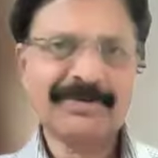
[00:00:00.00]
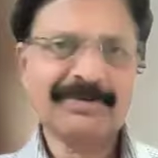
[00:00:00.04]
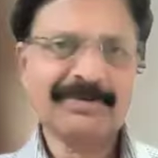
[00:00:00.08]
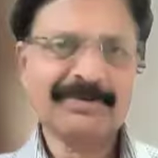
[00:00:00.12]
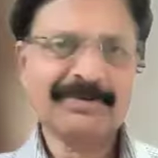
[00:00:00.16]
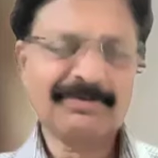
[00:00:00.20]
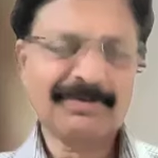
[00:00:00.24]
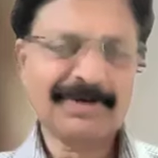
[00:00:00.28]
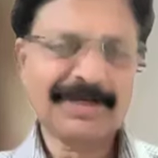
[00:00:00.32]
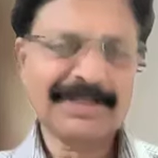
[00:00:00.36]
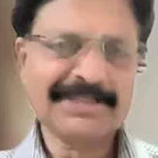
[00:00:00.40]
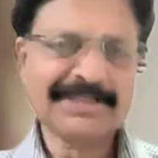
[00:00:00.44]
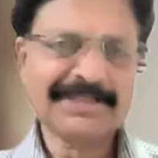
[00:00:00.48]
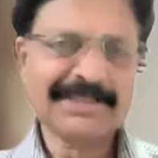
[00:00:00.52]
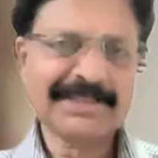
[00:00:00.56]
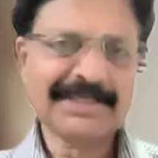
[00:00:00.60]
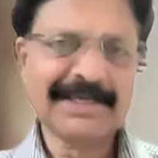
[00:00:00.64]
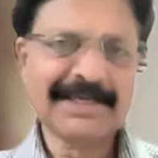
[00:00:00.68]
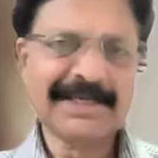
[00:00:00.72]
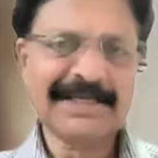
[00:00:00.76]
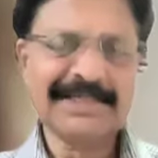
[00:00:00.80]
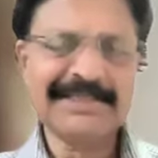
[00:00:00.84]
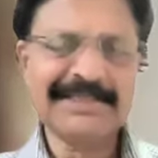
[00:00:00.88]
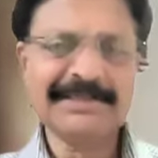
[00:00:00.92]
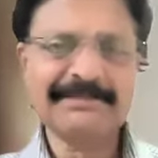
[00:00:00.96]
So once the
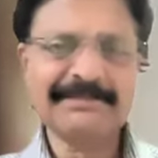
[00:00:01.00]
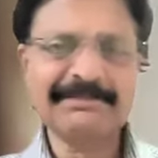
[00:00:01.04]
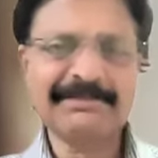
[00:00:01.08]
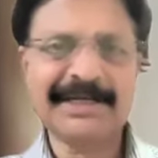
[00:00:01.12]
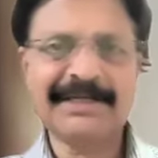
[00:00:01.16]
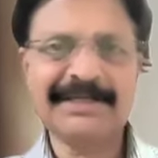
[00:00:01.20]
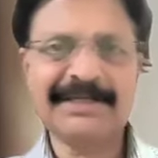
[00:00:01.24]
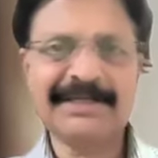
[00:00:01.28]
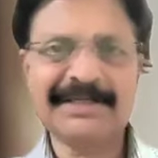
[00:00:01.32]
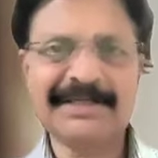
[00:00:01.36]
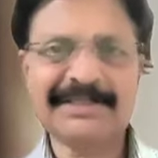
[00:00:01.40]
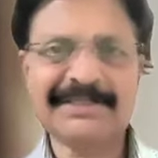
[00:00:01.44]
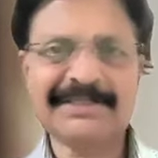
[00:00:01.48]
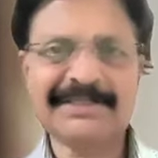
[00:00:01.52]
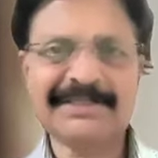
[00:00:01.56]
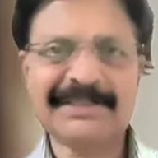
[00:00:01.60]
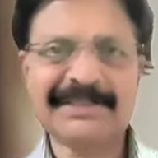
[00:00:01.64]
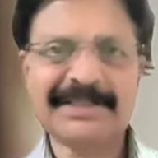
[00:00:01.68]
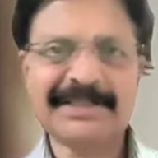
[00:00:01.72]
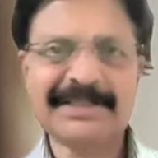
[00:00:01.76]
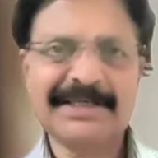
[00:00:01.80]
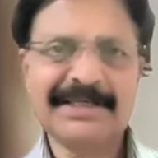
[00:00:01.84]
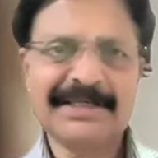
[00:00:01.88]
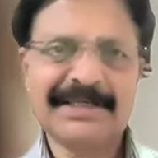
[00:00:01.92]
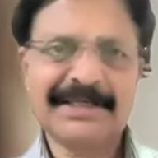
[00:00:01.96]
calcium enters,
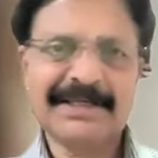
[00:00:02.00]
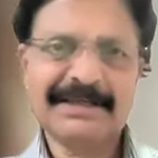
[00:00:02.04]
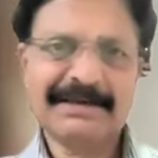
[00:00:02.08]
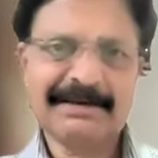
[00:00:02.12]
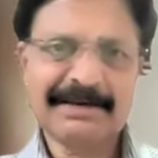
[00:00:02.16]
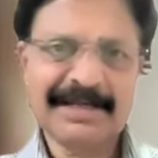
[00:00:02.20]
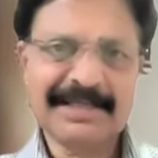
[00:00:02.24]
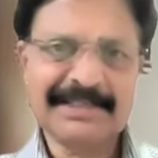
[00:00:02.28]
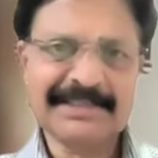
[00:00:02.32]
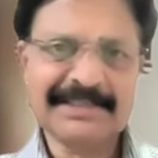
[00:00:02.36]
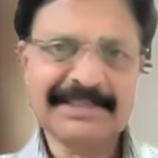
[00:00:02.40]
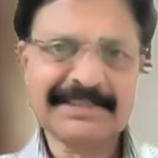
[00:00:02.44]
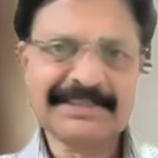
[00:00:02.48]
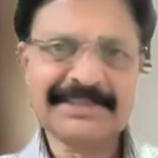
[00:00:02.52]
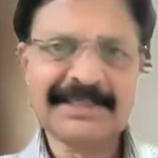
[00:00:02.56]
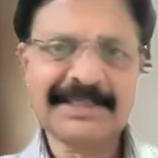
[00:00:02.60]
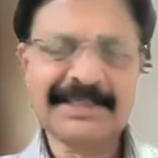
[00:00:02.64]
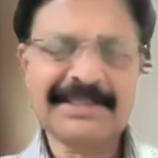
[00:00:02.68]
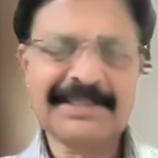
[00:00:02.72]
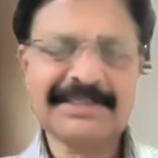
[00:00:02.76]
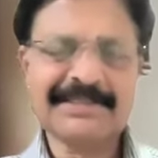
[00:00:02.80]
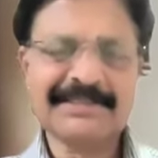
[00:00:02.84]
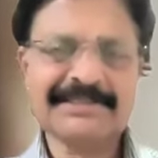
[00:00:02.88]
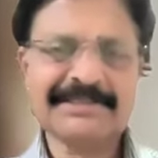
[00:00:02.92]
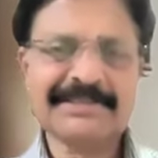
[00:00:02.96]
releases
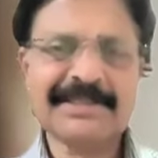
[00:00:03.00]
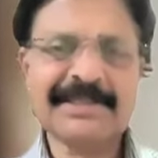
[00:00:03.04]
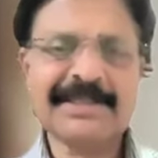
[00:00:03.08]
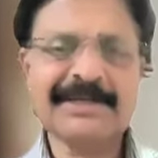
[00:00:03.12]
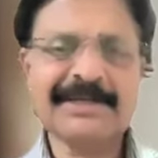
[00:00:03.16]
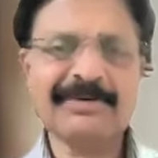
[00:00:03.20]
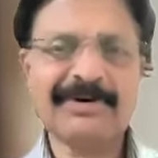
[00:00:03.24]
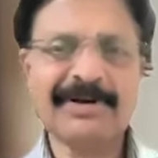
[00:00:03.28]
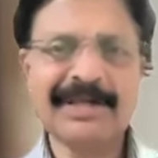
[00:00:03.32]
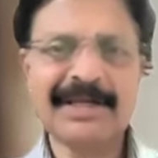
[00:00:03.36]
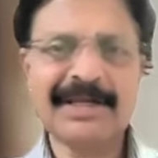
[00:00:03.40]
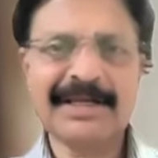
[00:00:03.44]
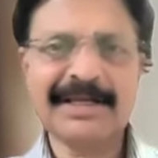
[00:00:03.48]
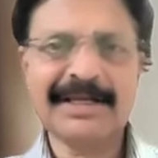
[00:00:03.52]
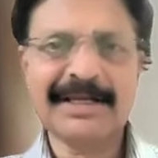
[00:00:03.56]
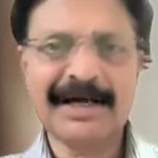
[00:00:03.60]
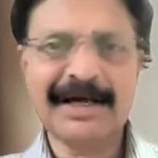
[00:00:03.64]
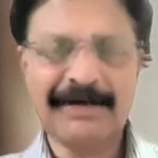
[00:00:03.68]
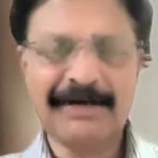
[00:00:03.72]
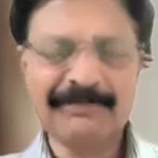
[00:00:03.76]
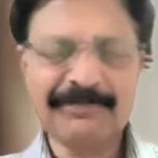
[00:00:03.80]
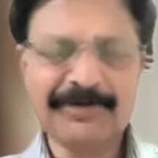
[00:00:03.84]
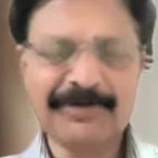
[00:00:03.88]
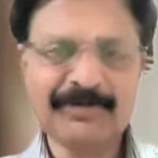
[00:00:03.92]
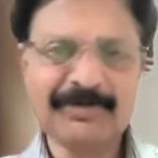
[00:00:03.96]
acetylcholine.
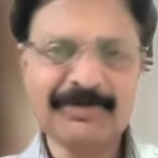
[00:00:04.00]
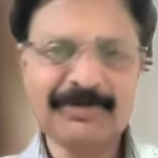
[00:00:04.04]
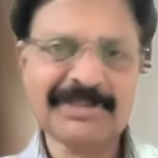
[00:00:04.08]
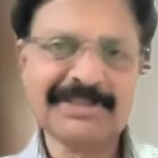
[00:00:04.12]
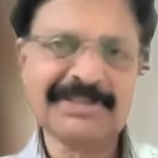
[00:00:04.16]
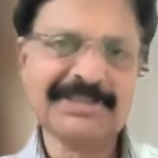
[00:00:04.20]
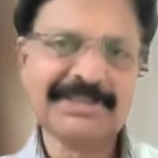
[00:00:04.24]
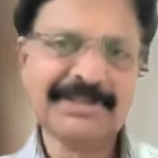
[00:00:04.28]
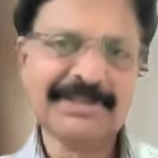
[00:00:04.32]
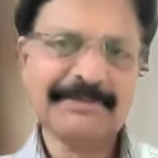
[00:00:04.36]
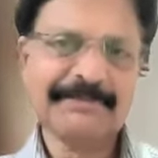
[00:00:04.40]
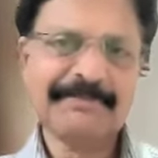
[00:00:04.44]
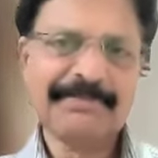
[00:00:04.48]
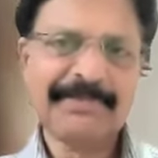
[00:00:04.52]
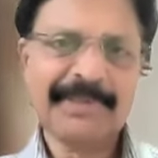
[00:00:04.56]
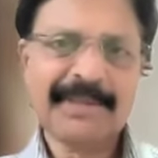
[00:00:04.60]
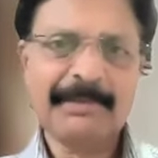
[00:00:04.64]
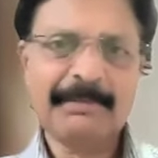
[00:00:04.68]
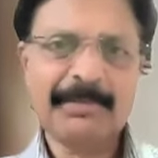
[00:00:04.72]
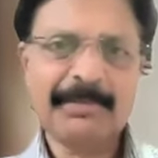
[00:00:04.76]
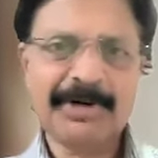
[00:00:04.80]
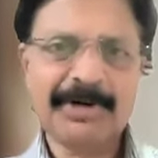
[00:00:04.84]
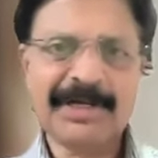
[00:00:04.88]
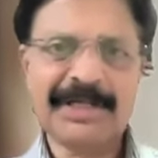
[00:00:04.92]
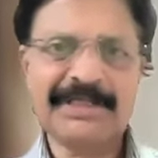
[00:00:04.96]
Afterwards,
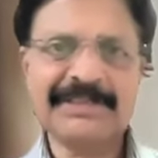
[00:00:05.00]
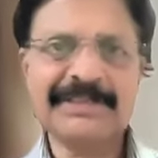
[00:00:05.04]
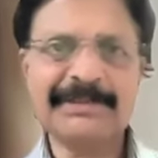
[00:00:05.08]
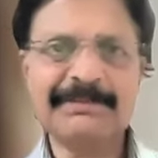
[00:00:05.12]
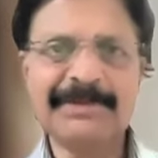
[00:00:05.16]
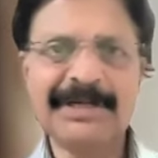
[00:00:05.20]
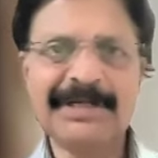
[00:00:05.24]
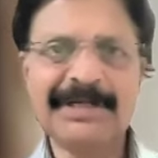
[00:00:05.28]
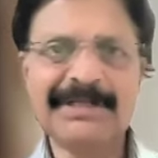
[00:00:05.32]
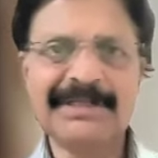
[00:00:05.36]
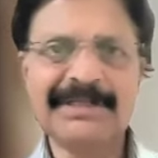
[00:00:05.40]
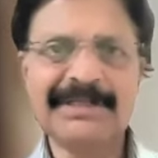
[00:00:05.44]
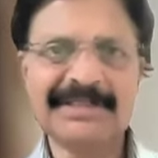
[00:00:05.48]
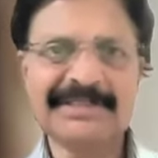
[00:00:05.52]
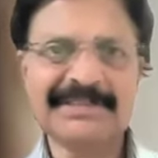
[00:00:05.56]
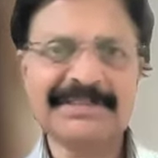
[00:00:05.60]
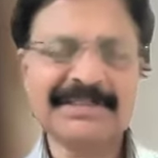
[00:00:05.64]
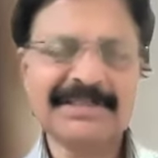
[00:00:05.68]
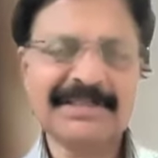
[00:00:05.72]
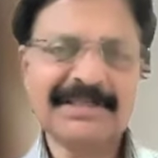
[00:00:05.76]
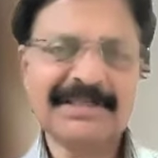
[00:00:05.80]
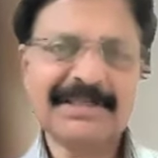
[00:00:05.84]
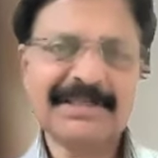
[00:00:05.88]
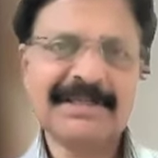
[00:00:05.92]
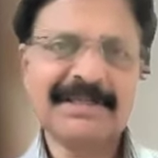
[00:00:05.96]
potassium enters,
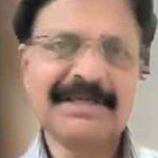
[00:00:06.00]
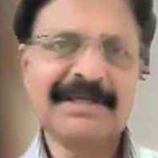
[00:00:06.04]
